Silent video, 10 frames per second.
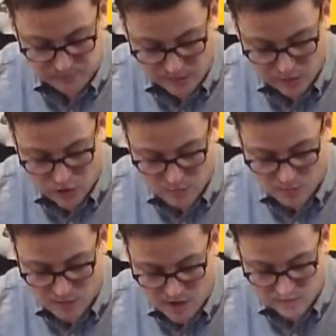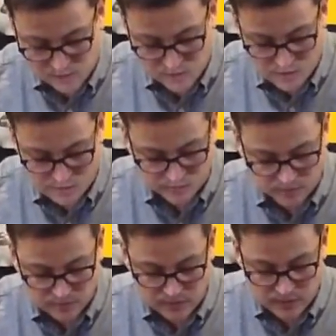compromise
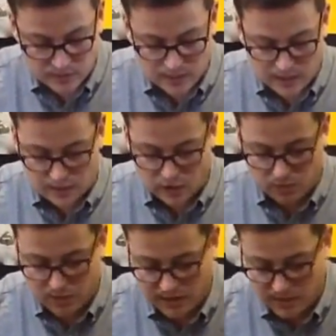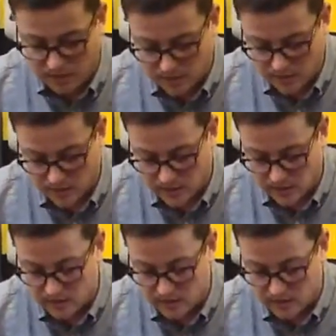and just bring them into